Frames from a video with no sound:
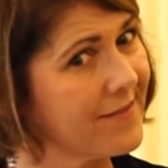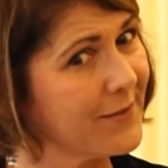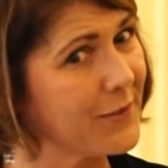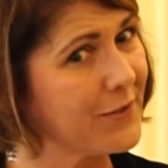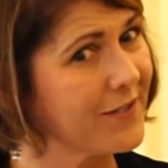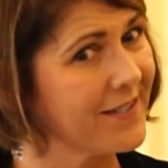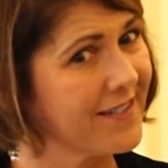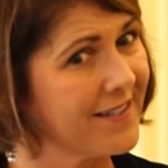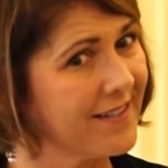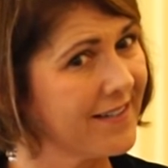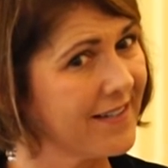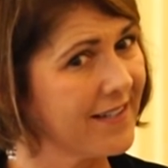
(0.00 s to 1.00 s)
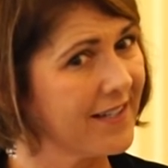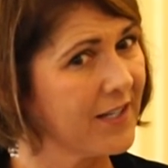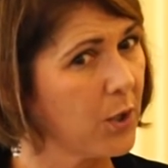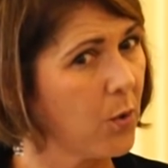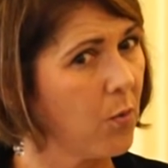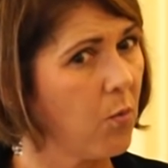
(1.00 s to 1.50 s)
corn noodle
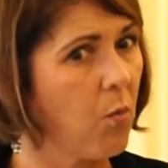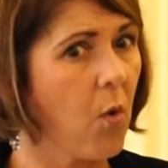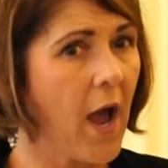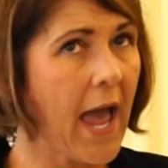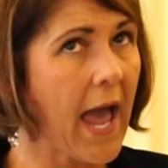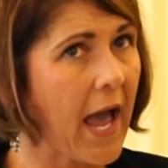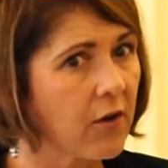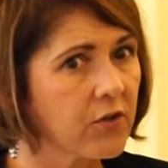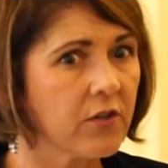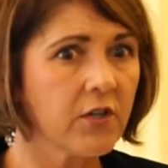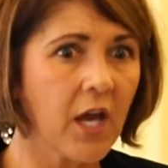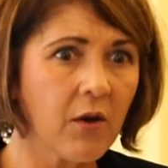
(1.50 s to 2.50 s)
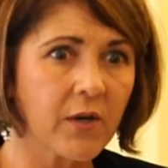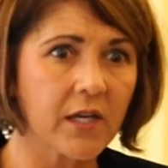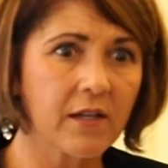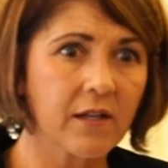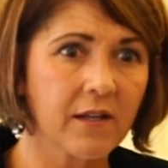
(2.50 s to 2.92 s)
soup well, how do you know it